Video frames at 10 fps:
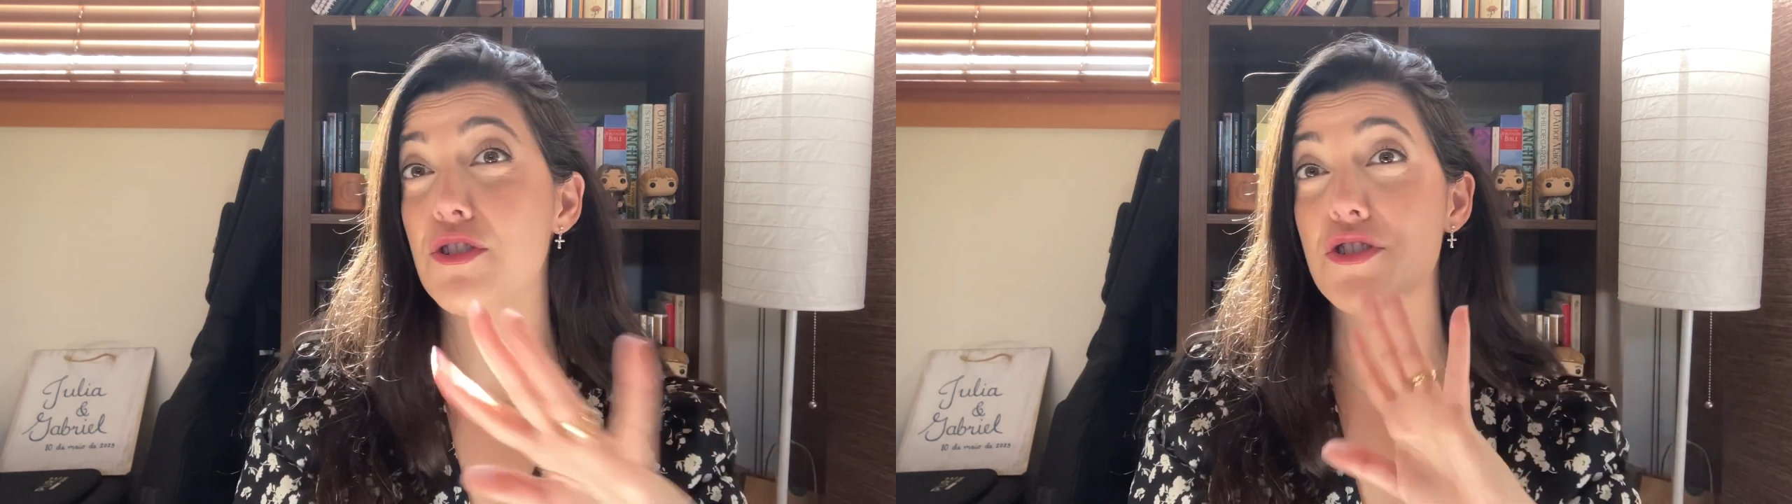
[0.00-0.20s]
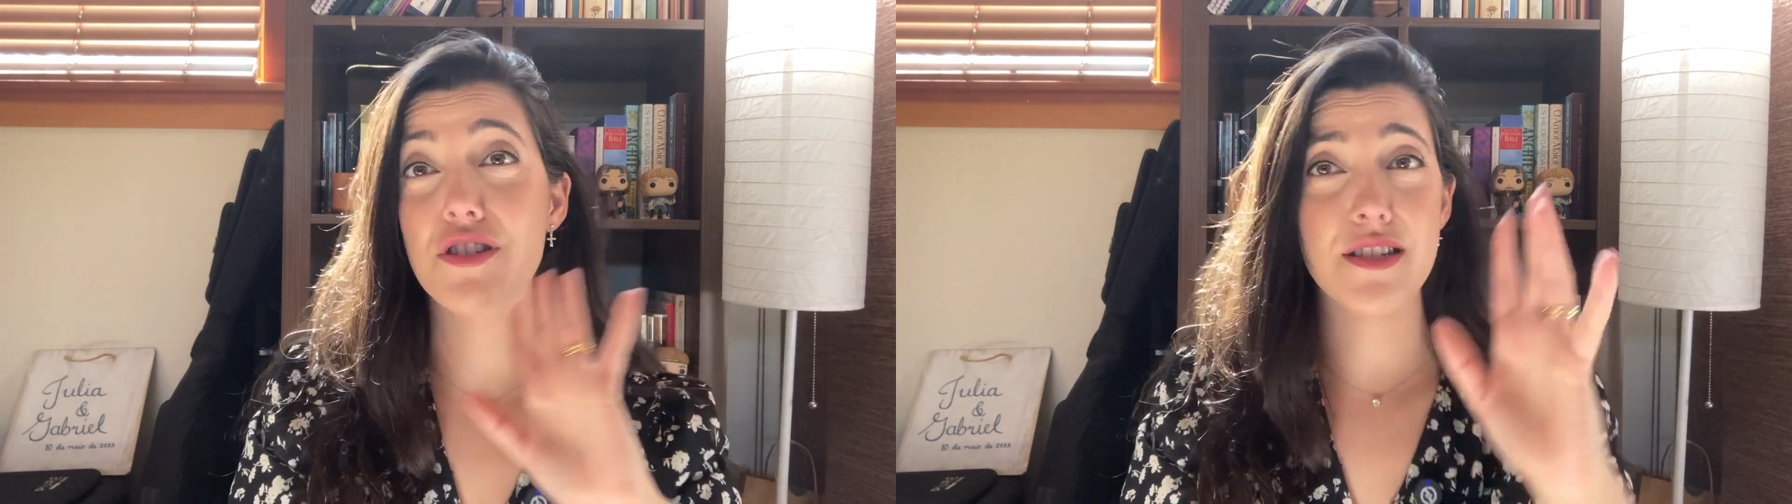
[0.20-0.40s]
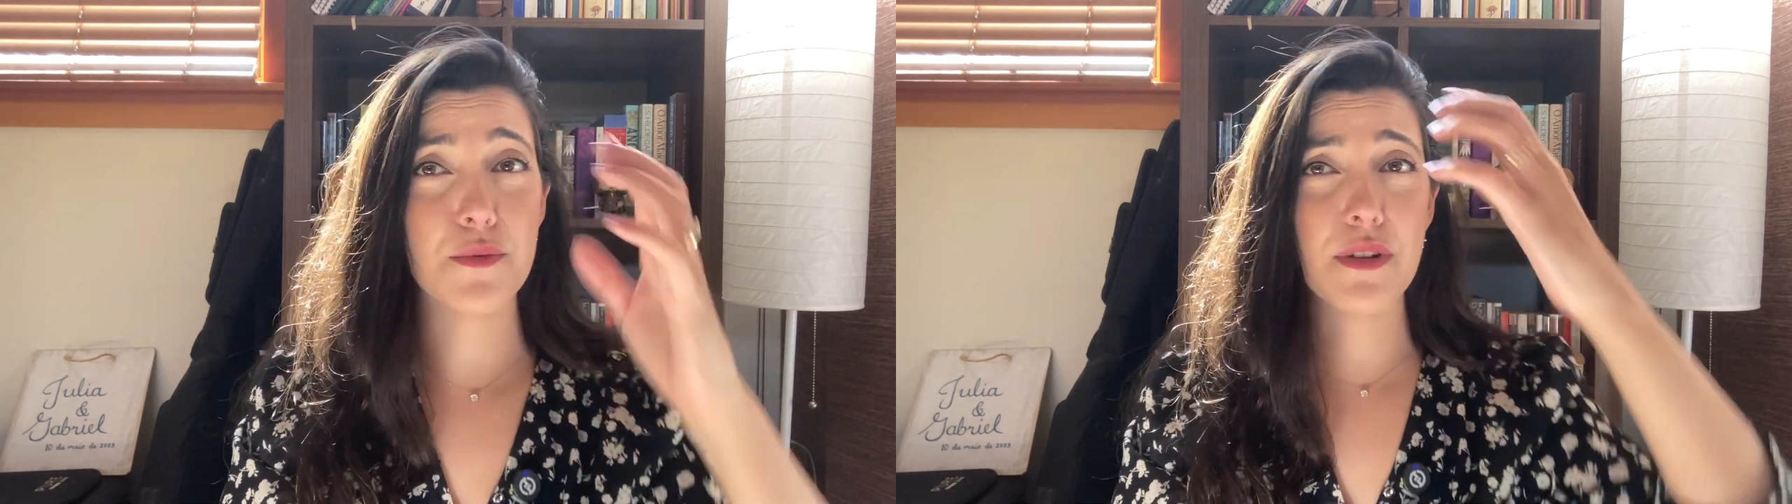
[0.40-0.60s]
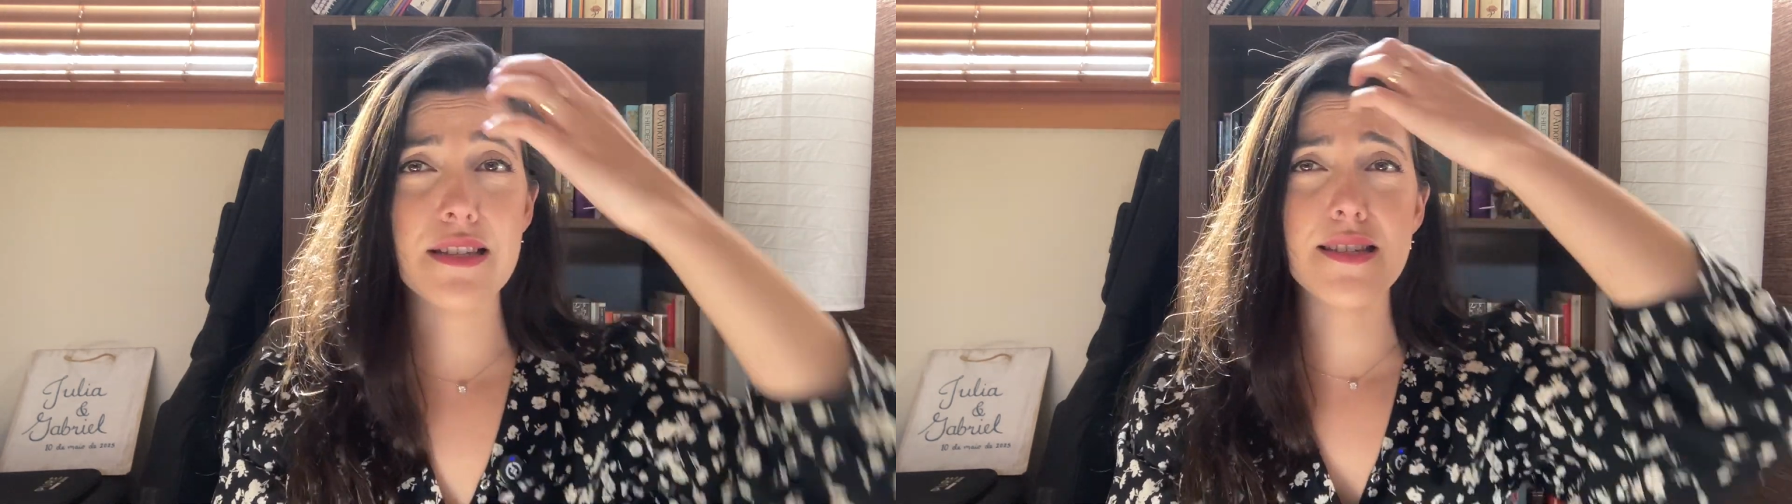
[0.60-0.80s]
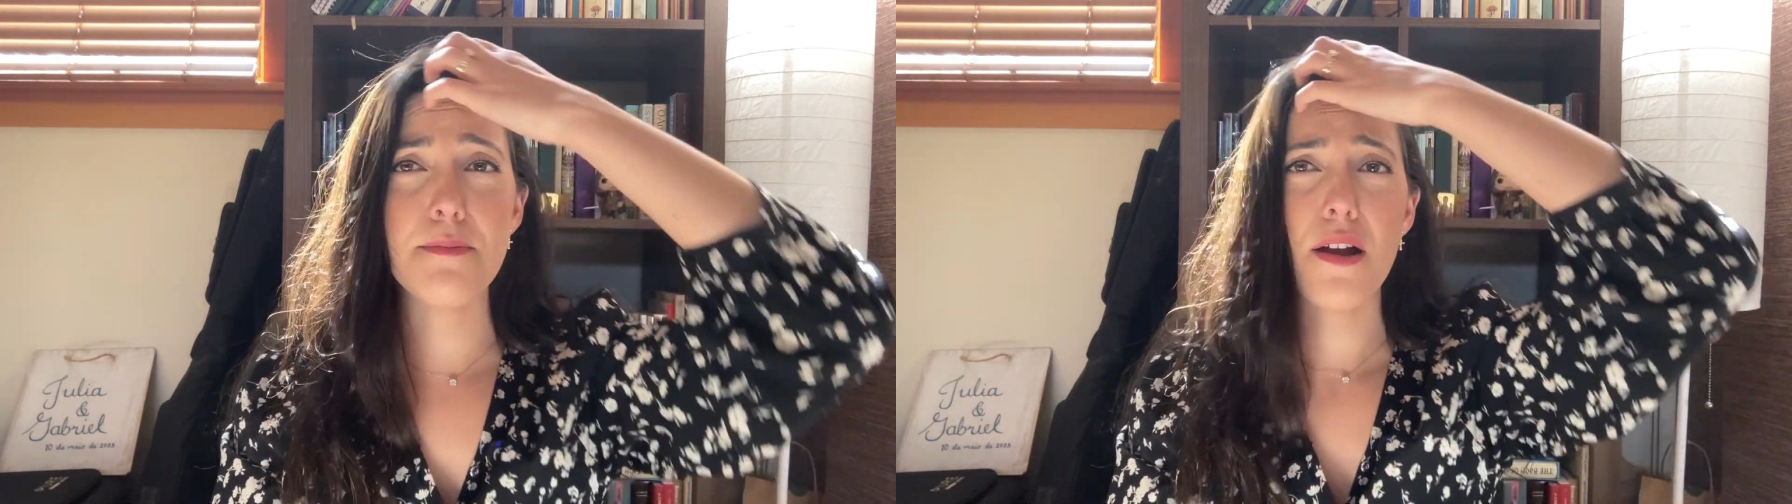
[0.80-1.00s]
and she just
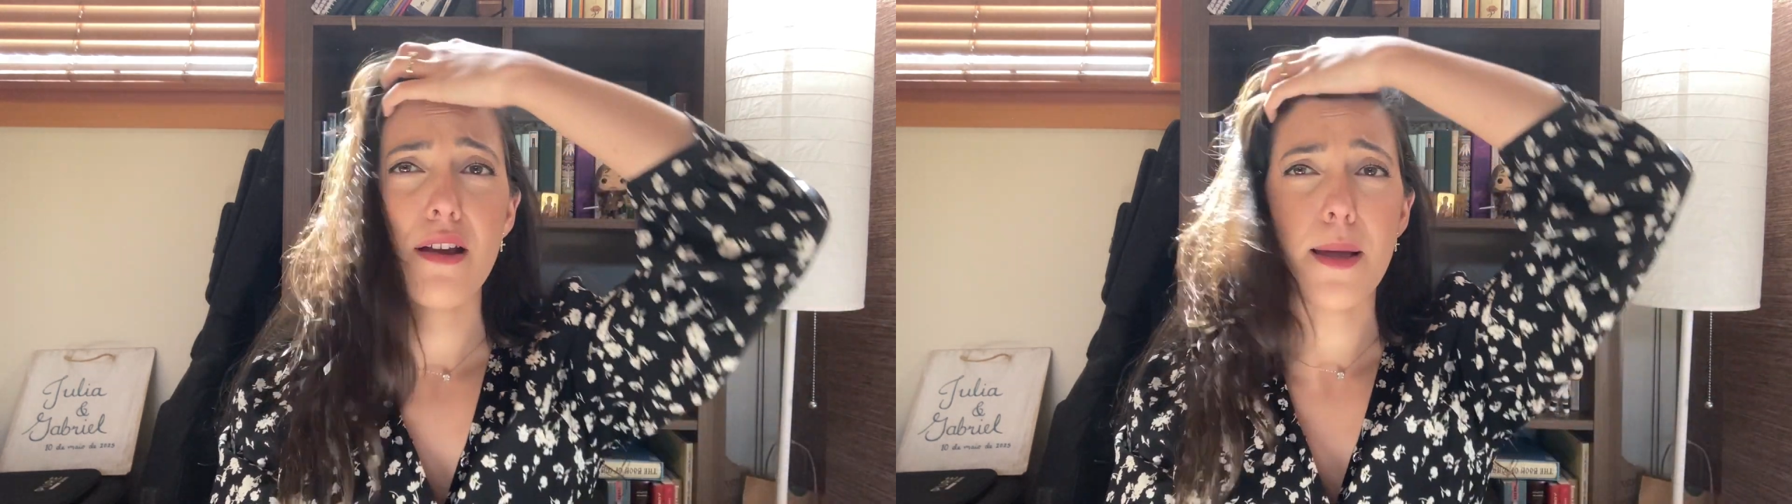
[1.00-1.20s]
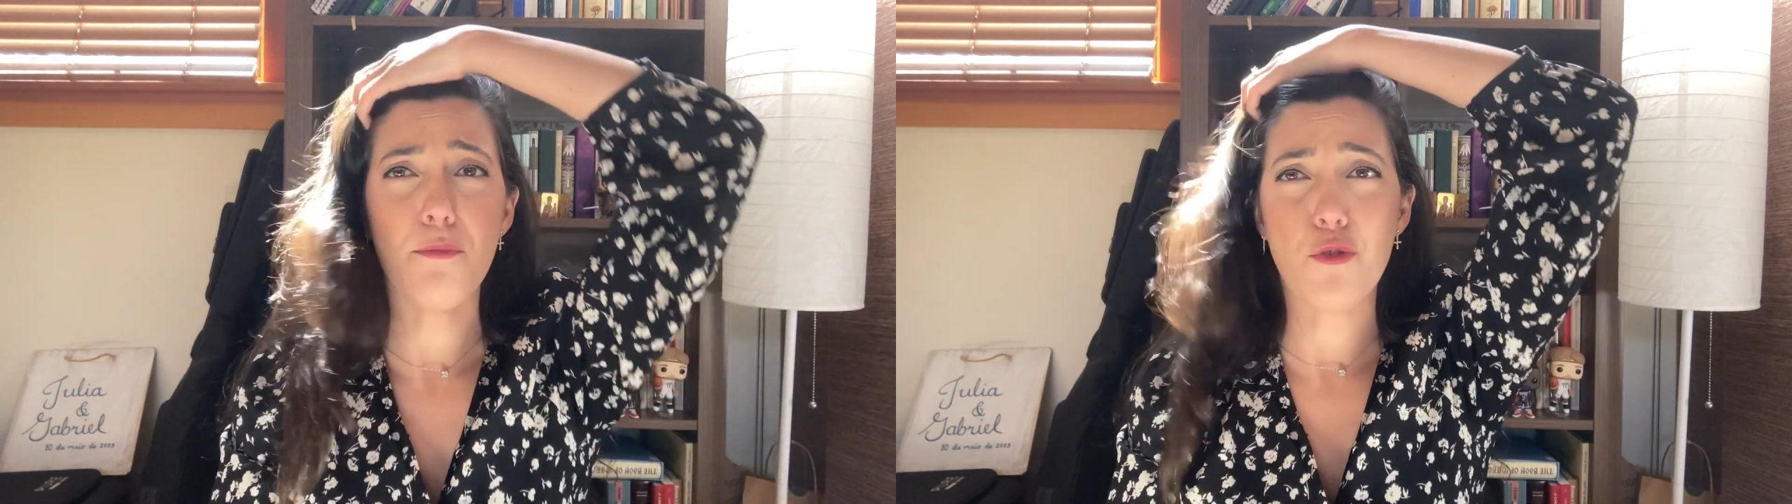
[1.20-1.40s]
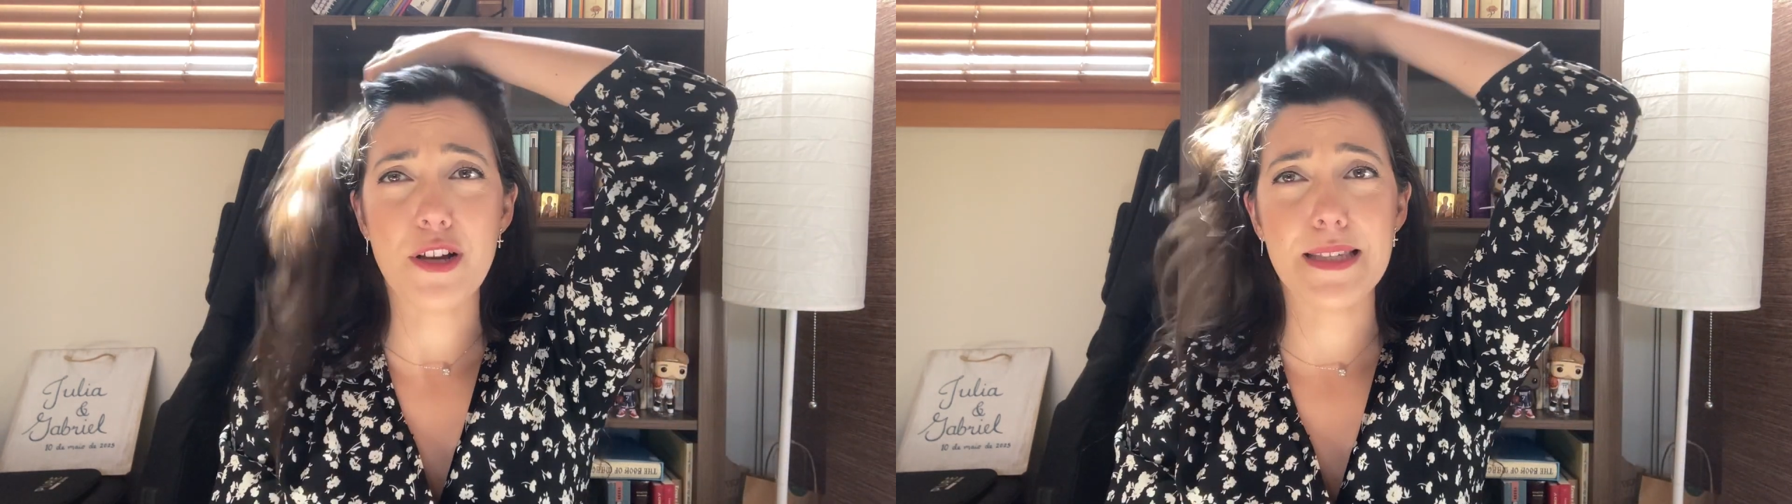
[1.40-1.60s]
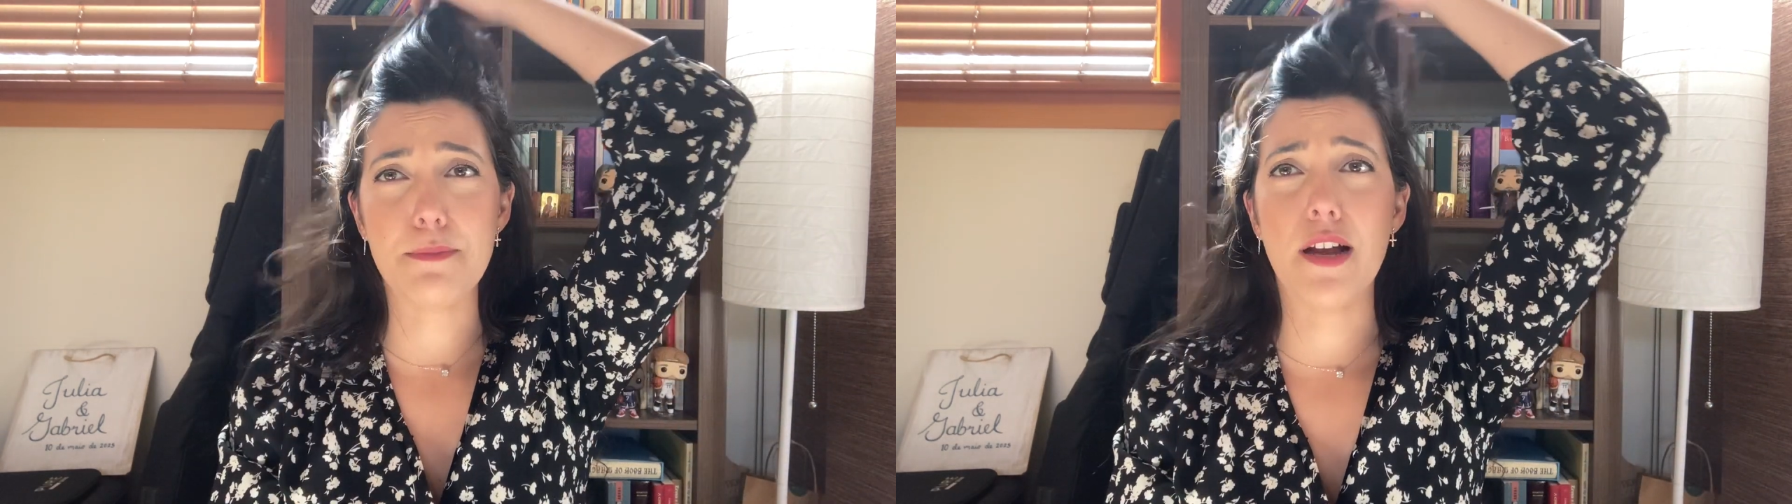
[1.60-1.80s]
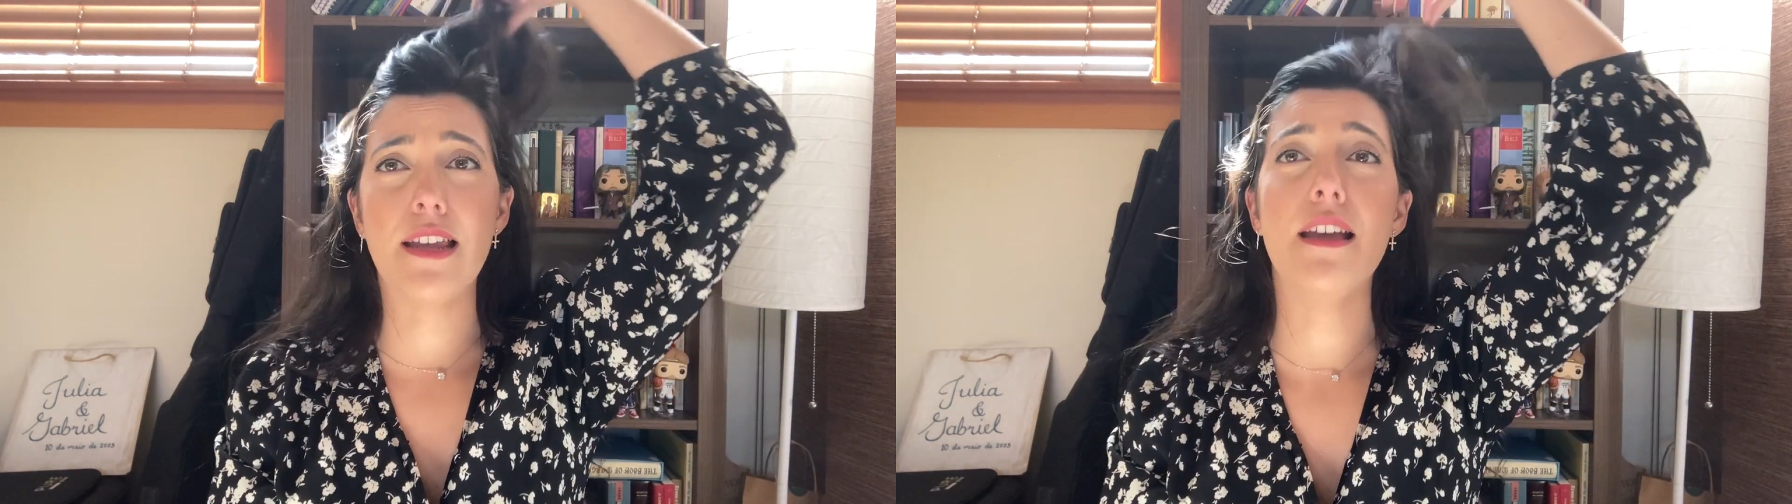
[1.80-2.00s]
wants to marry him for his
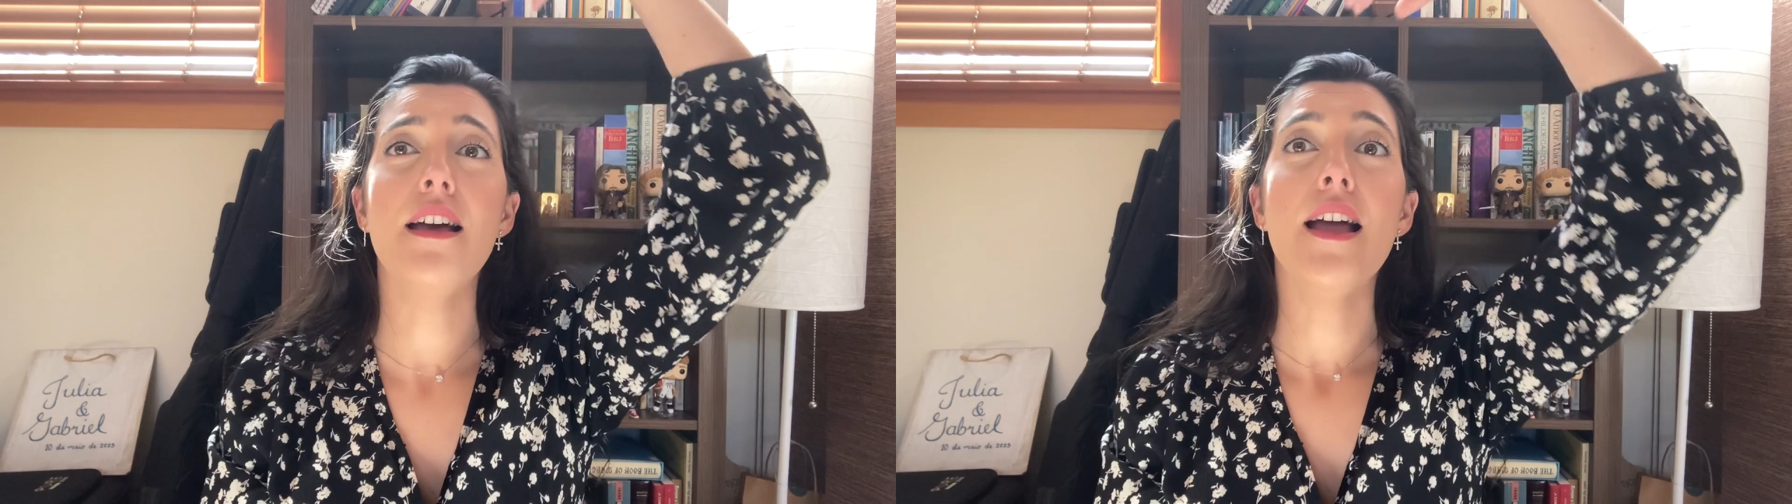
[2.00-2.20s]
money.